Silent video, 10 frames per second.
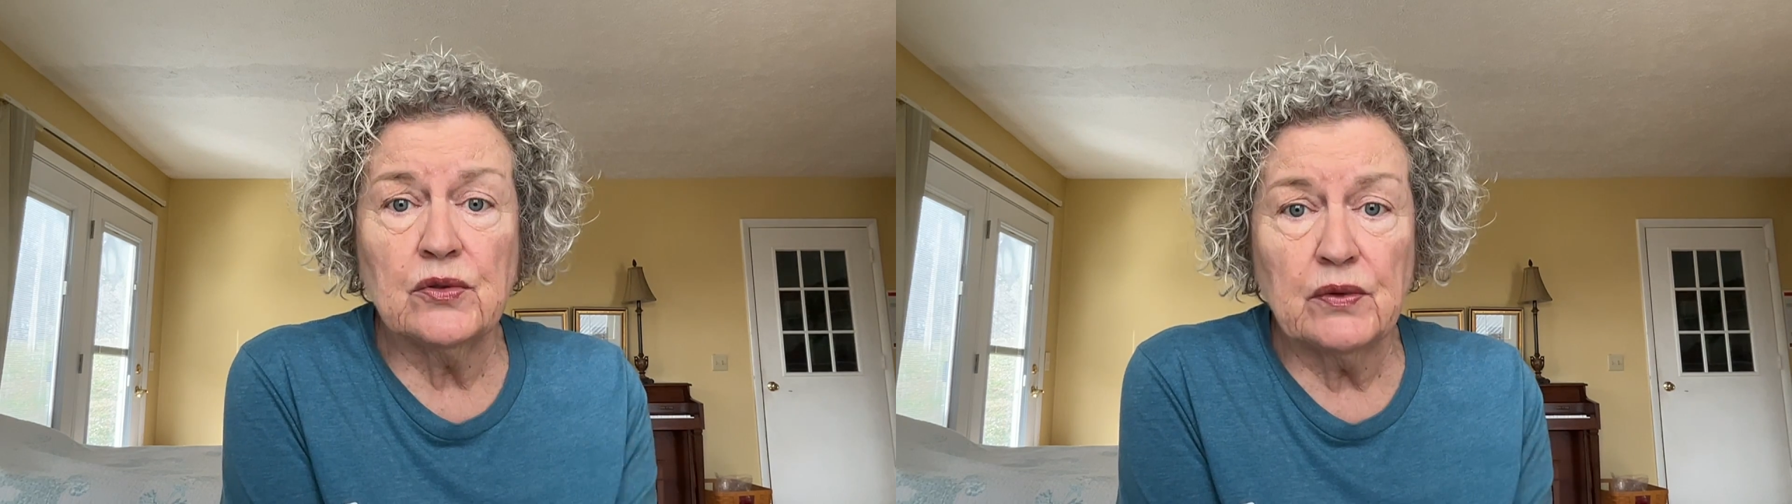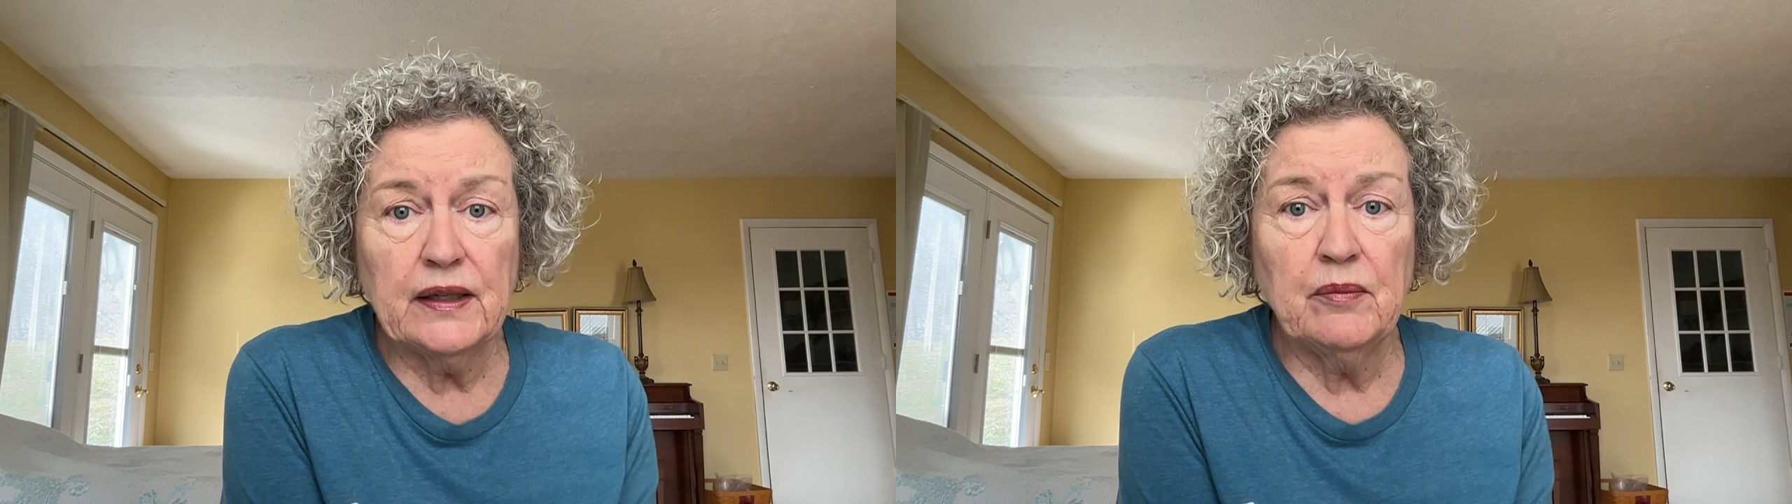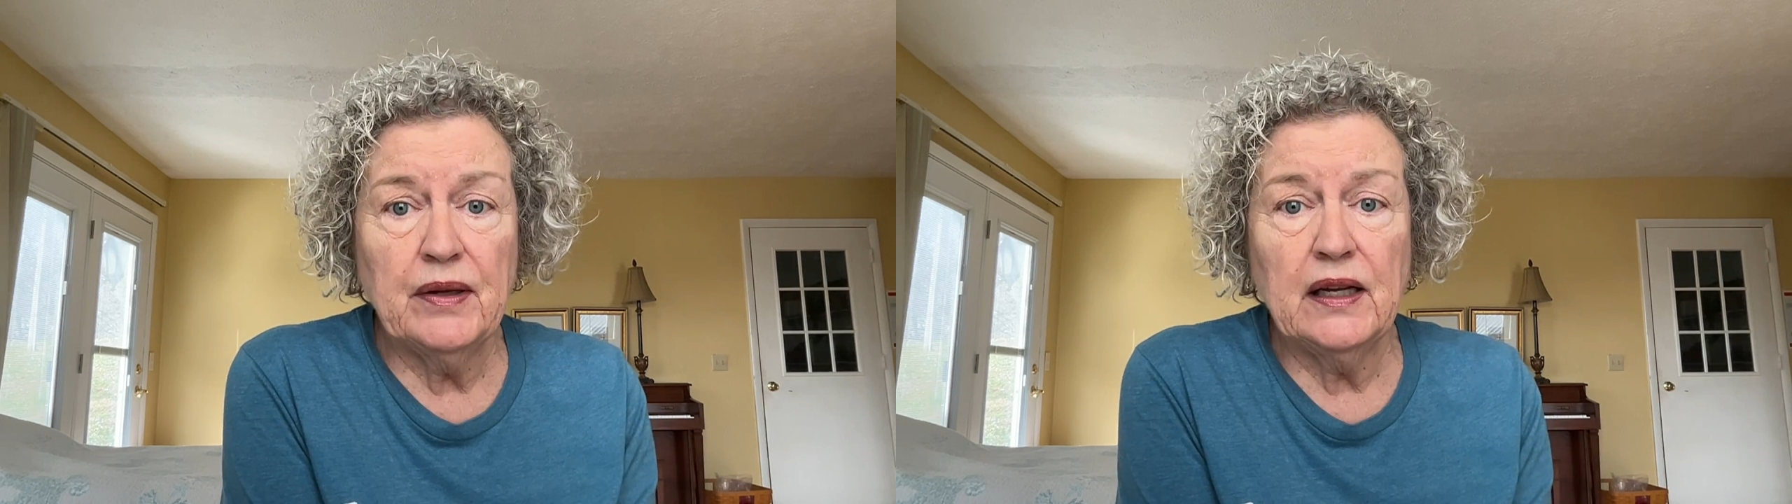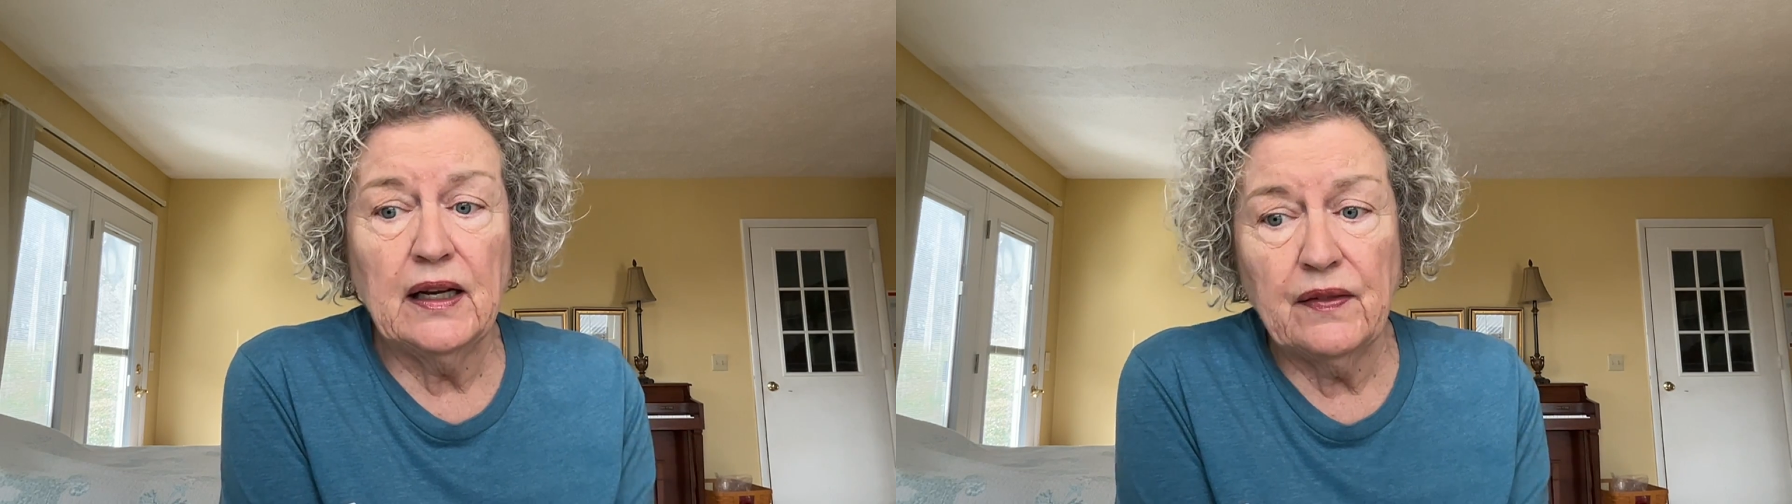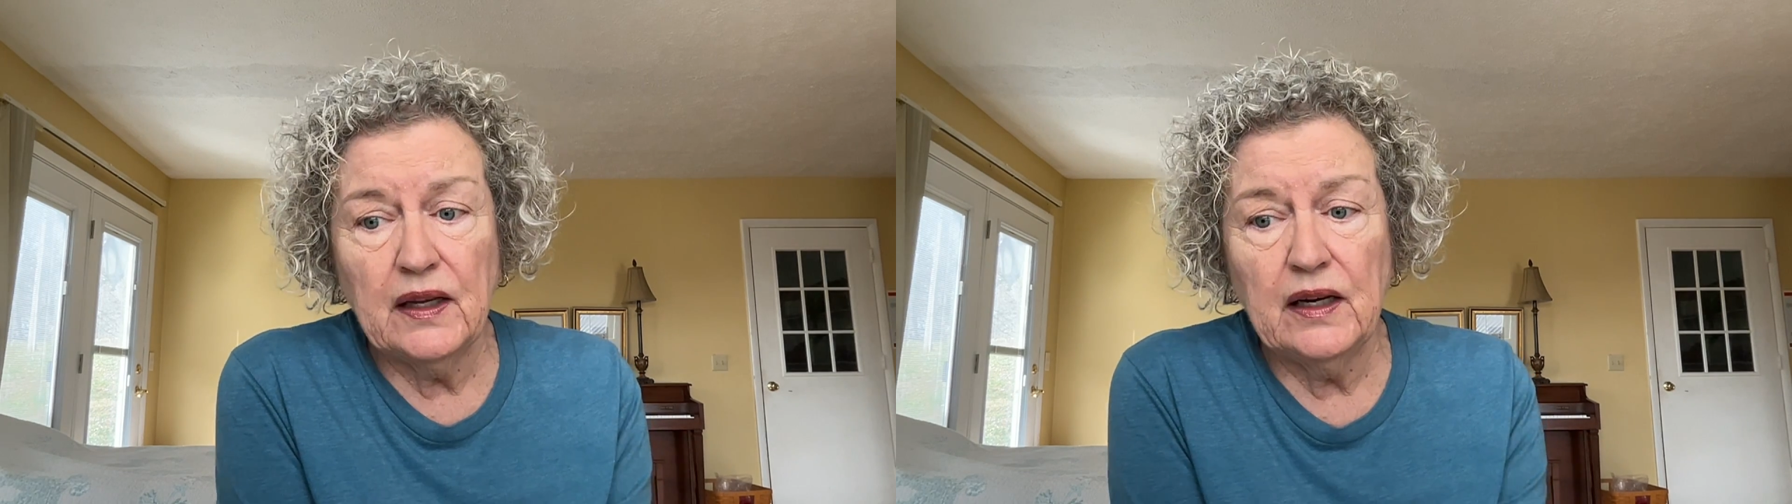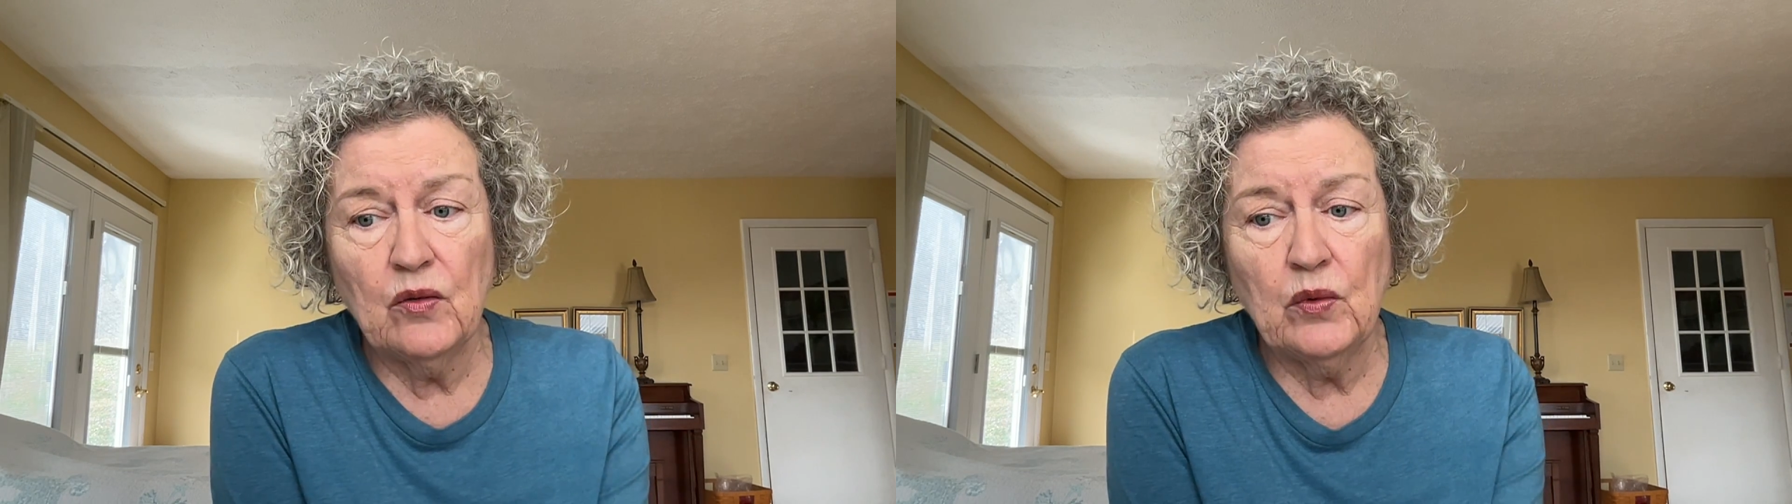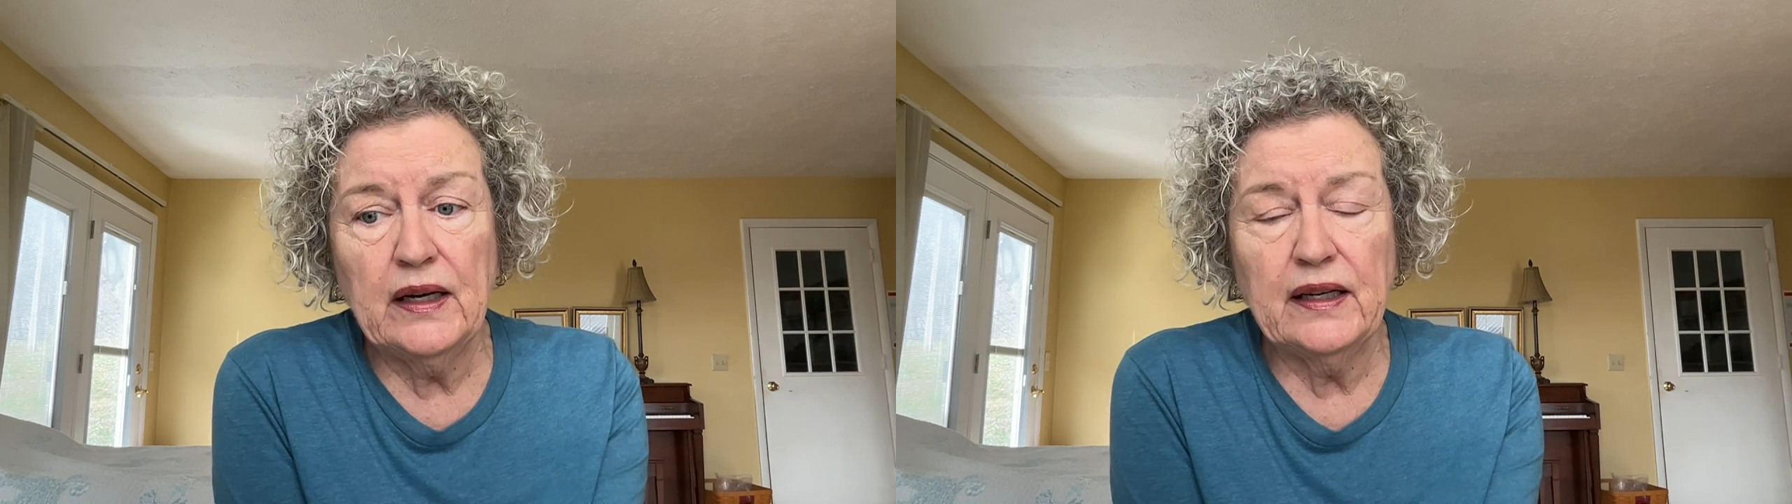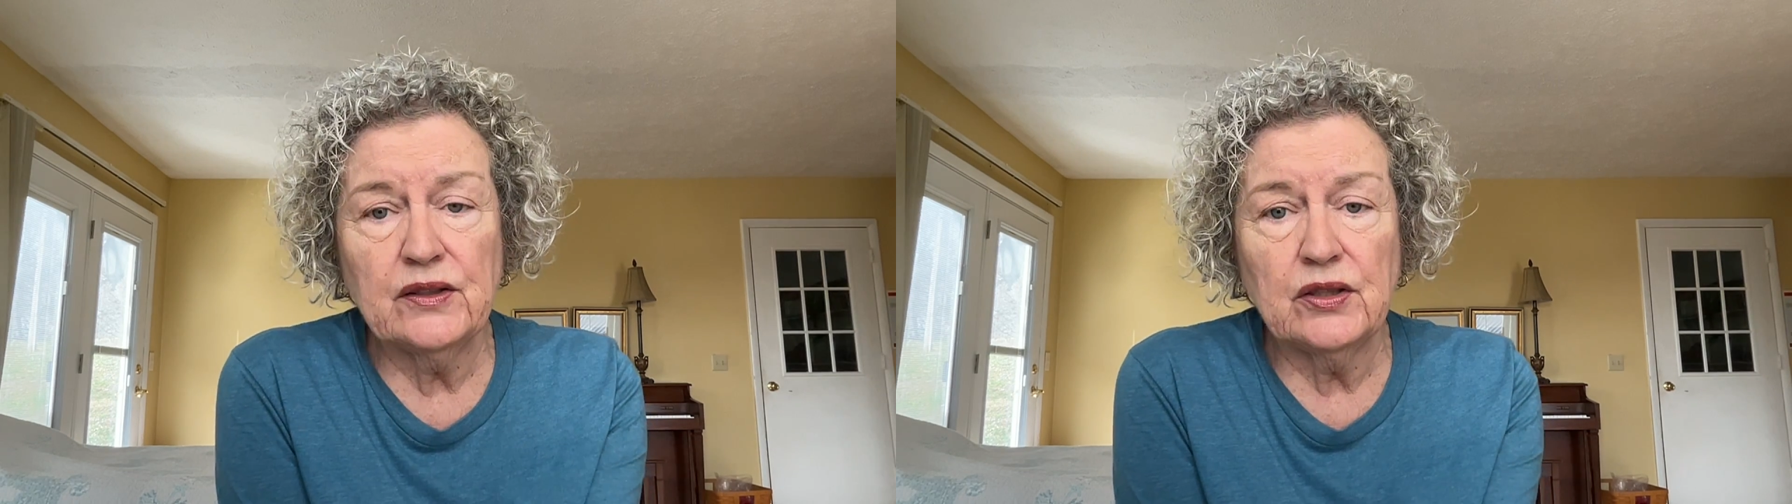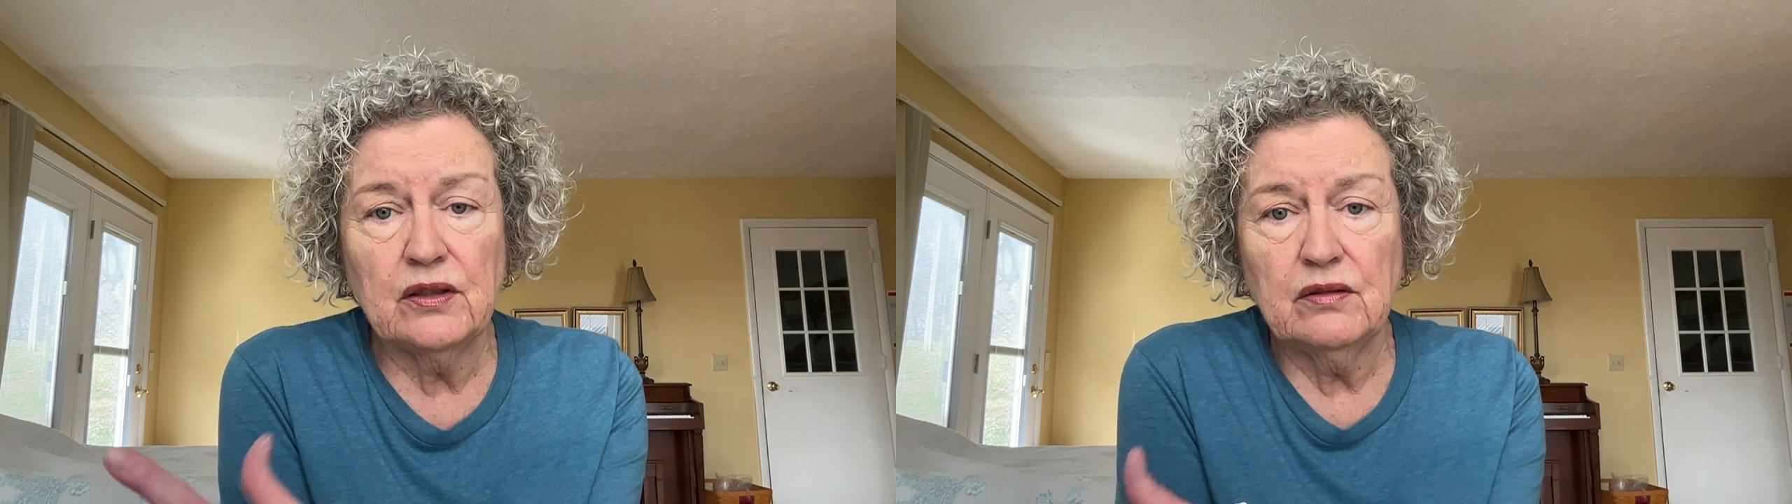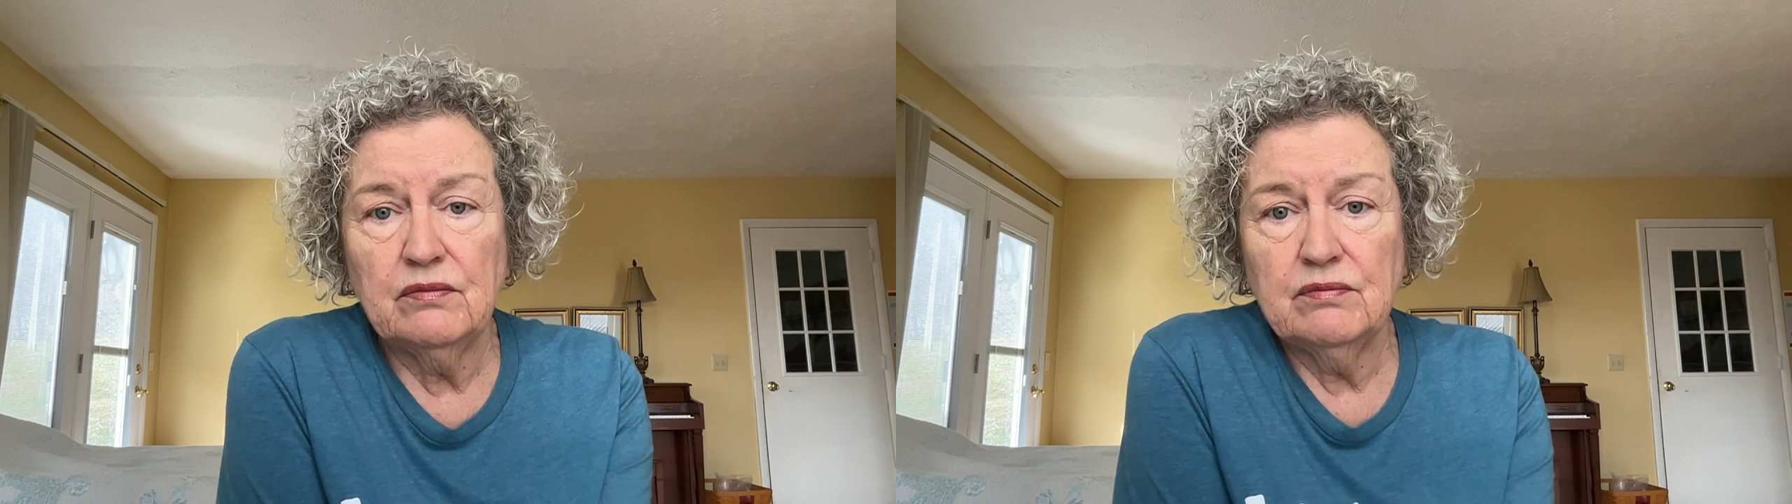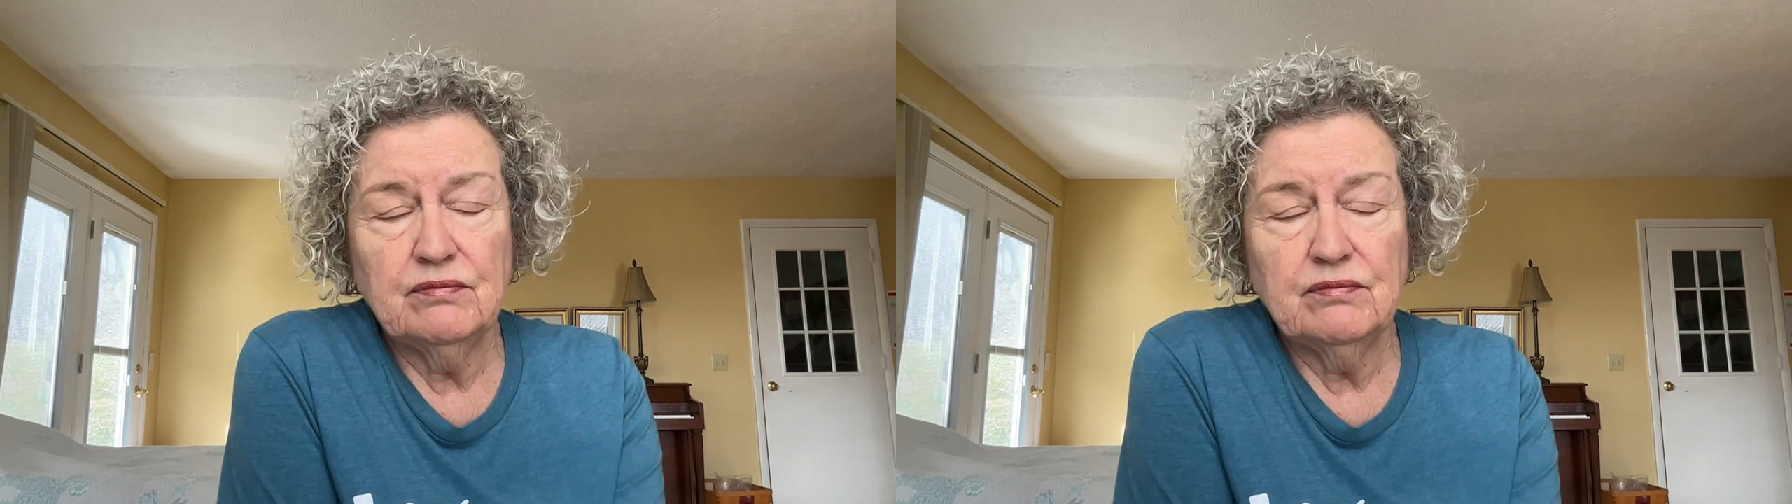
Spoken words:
really big, and then it went into